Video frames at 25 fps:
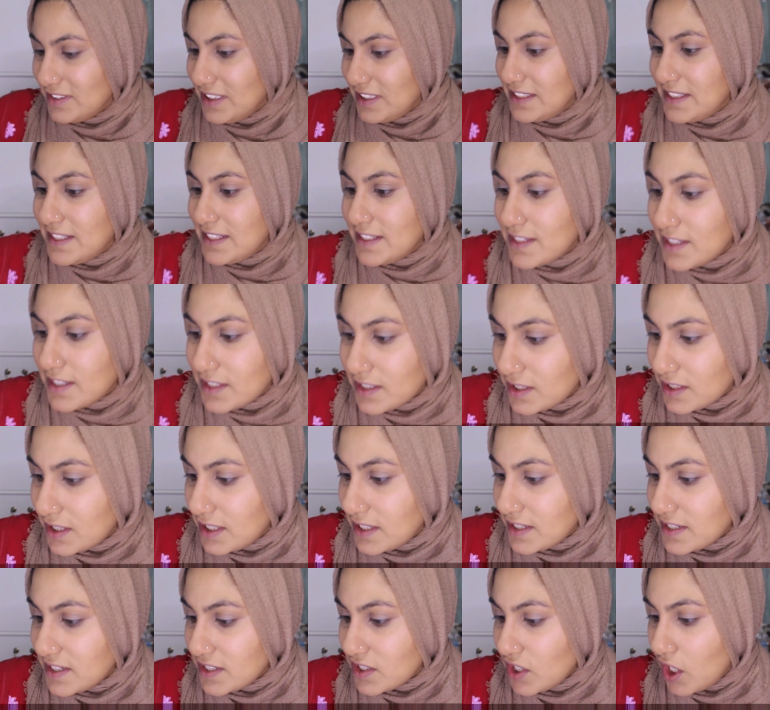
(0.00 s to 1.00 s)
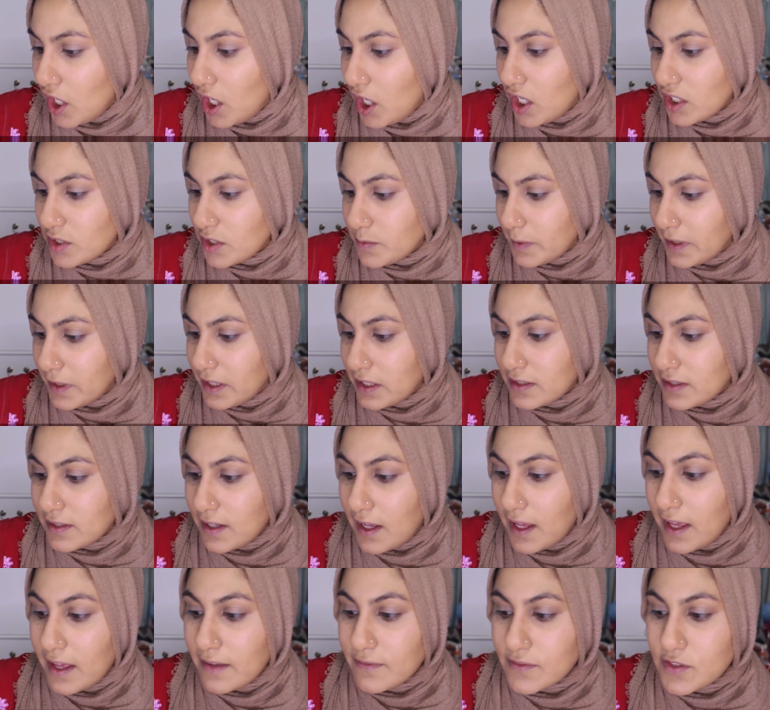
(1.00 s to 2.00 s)
This is hard because
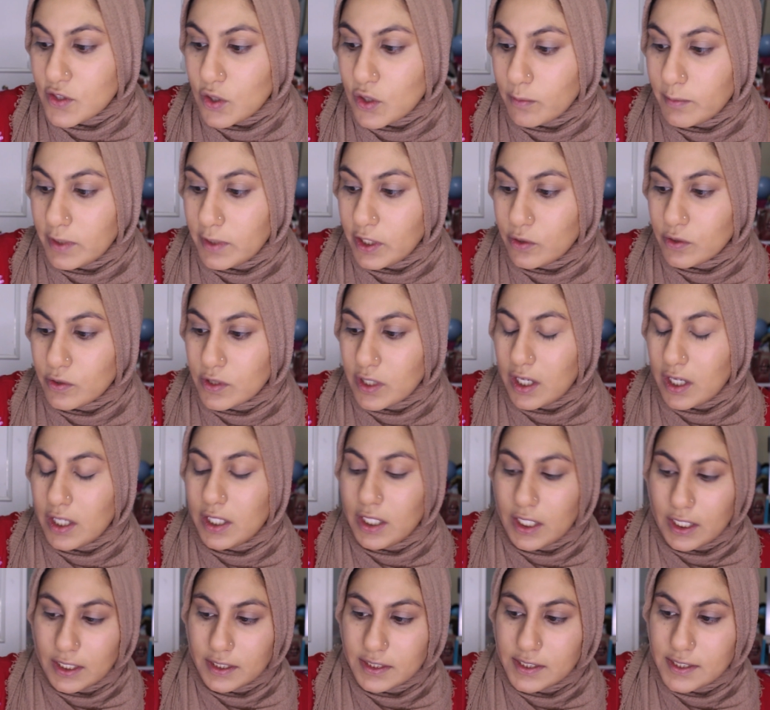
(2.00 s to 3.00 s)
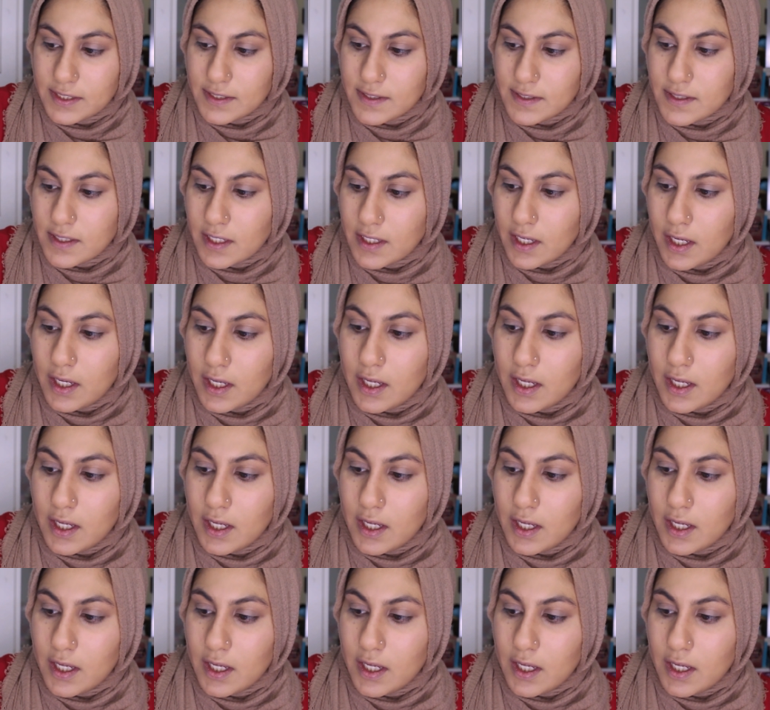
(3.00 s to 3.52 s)
I have so many good highlighters.